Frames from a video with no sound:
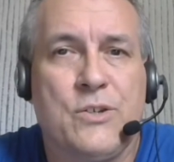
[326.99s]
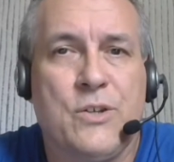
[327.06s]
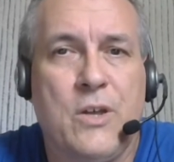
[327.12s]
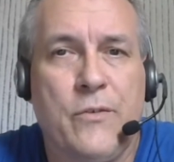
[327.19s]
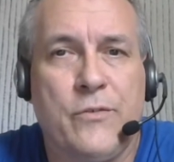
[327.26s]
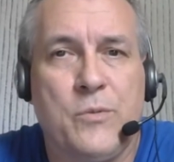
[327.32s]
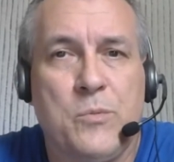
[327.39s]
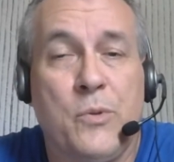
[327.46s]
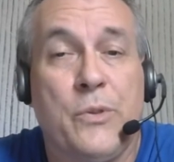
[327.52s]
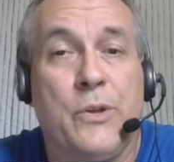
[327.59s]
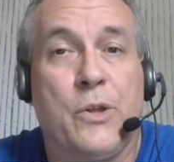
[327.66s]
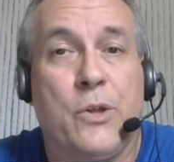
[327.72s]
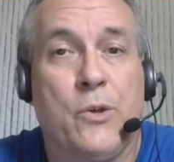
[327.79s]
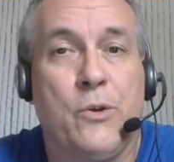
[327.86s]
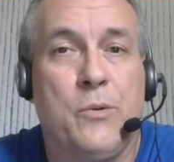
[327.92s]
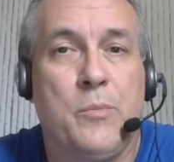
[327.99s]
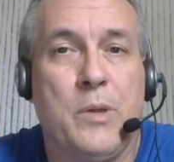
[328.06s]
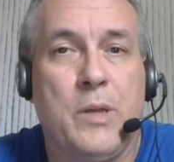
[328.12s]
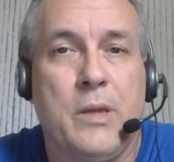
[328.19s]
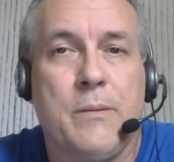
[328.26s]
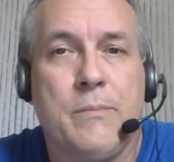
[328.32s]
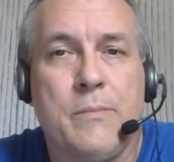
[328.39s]
comfortable than it could
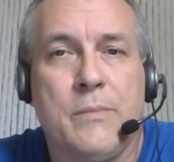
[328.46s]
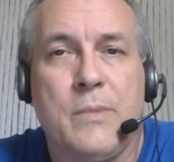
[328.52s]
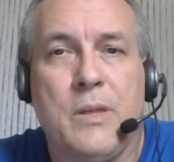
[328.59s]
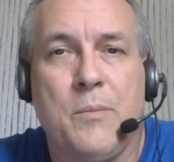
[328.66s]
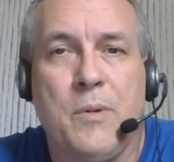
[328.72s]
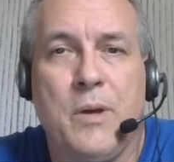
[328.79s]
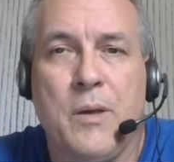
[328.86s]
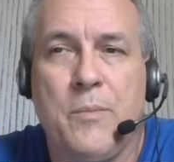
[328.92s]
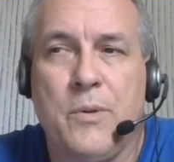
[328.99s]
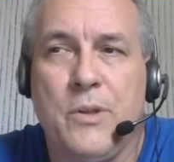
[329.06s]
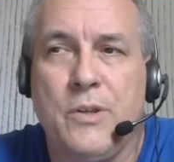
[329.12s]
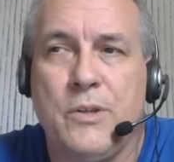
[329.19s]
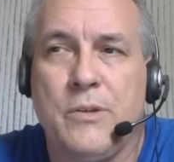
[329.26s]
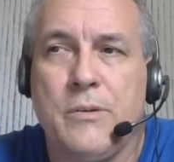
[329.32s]
be, in my opinion.